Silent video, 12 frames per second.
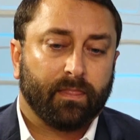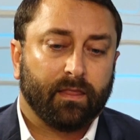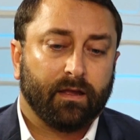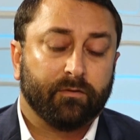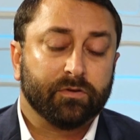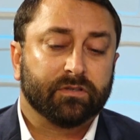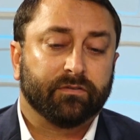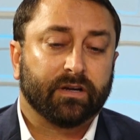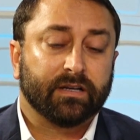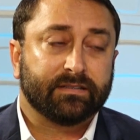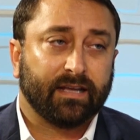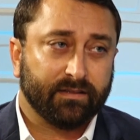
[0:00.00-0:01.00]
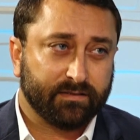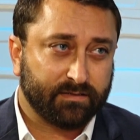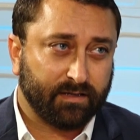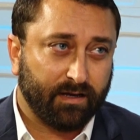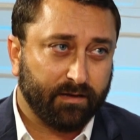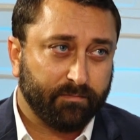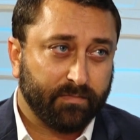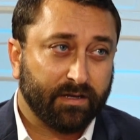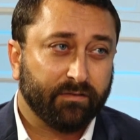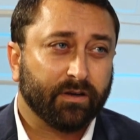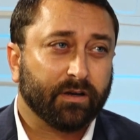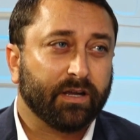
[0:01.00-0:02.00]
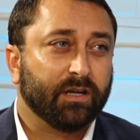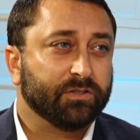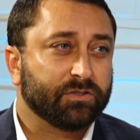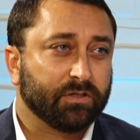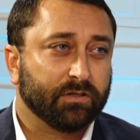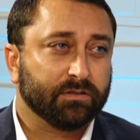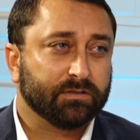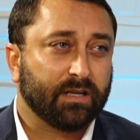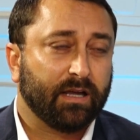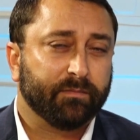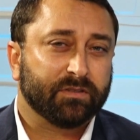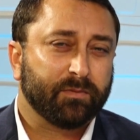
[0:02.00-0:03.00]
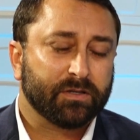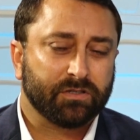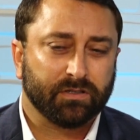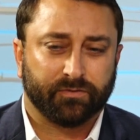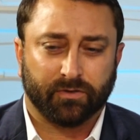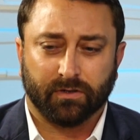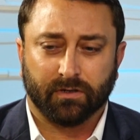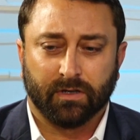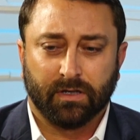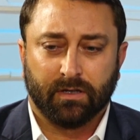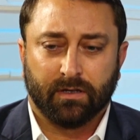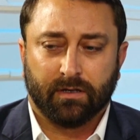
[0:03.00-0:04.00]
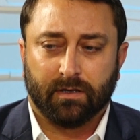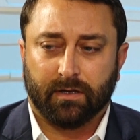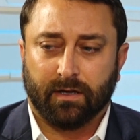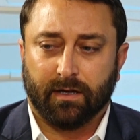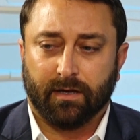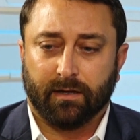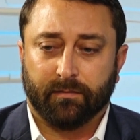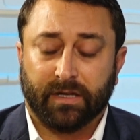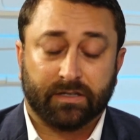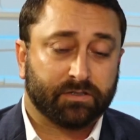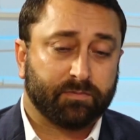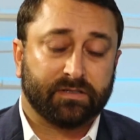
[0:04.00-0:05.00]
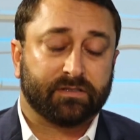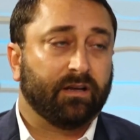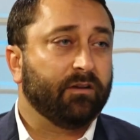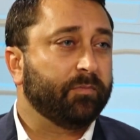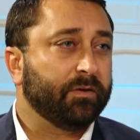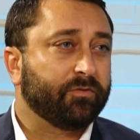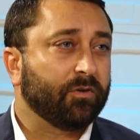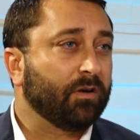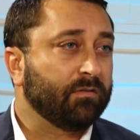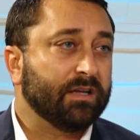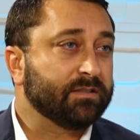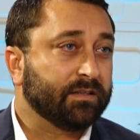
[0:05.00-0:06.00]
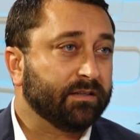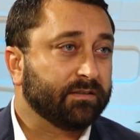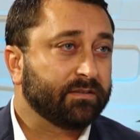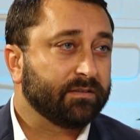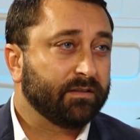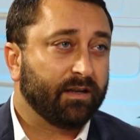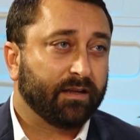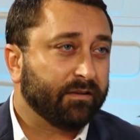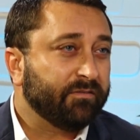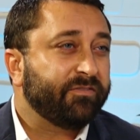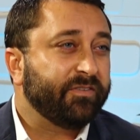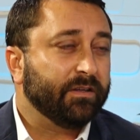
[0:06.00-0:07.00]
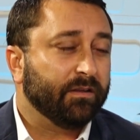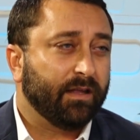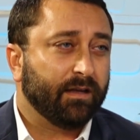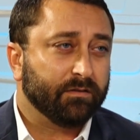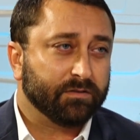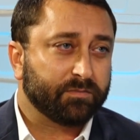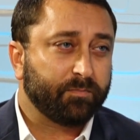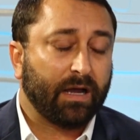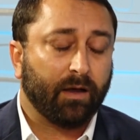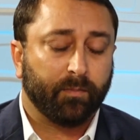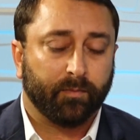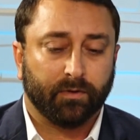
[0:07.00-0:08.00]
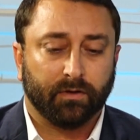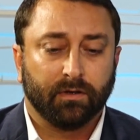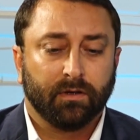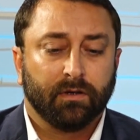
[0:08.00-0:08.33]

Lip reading: It was a very tense time and a very uncertain time, especially for not just myself, but for our residents. And I could feel that it was palpable.